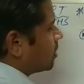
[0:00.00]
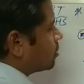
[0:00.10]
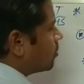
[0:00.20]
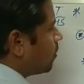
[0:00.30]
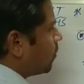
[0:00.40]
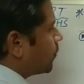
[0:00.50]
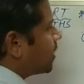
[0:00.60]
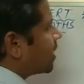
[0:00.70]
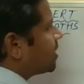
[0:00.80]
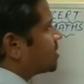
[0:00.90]
So
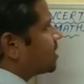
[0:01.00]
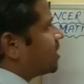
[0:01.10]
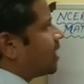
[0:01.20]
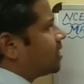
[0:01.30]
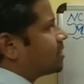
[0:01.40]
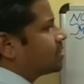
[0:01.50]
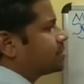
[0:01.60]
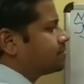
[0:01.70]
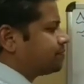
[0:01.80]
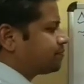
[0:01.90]
we can say that
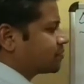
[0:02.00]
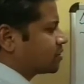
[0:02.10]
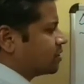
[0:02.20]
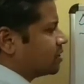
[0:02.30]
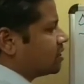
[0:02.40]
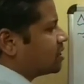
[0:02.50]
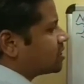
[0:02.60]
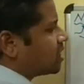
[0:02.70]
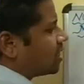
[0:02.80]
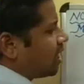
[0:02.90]

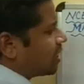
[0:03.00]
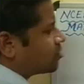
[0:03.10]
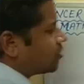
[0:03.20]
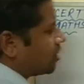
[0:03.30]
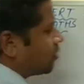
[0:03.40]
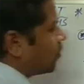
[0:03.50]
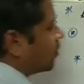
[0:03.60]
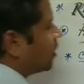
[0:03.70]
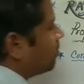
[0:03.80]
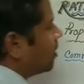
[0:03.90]
these are actually whole
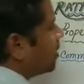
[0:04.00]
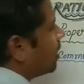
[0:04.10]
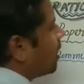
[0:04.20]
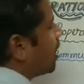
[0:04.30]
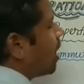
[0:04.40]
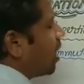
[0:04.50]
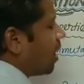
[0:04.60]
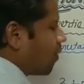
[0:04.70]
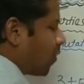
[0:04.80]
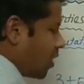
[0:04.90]
number.
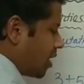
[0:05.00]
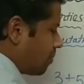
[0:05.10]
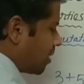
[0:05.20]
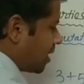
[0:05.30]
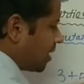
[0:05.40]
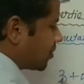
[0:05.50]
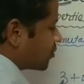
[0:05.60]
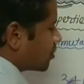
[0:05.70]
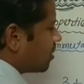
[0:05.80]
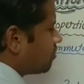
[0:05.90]
Whole number and
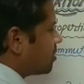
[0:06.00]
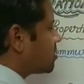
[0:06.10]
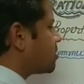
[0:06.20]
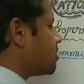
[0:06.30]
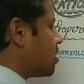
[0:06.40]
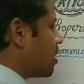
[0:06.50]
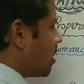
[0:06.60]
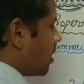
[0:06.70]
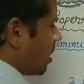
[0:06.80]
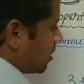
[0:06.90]
rational numbers
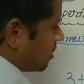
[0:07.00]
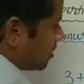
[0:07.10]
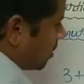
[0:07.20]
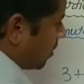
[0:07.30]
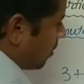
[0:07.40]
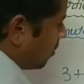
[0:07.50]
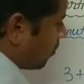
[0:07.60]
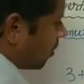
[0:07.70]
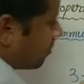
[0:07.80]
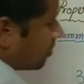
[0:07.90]
are a
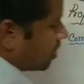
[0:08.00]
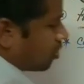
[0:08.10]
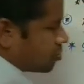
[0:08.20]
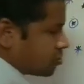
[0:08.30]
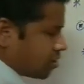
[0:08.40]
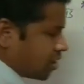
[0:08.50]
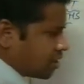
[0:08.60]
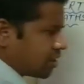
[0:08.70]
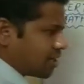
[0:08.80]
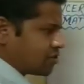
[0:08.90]
whole number also
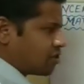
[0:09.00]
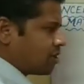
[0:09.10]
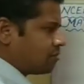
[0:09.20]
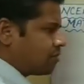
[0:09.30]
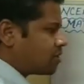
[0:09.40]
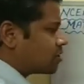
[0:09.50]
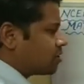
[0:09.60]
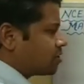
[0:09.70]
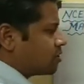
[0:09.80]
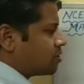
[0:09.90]
are the rational numbers.
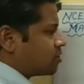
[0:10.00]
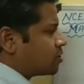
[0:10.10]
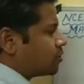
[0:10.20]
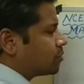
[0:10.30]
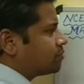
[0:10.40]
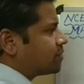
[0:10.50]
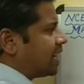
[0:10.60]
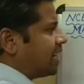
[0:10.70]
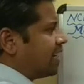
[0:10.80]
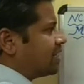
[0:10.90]
So
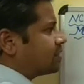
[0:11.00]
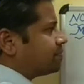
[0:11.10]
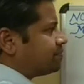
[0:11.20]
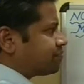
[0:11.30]
it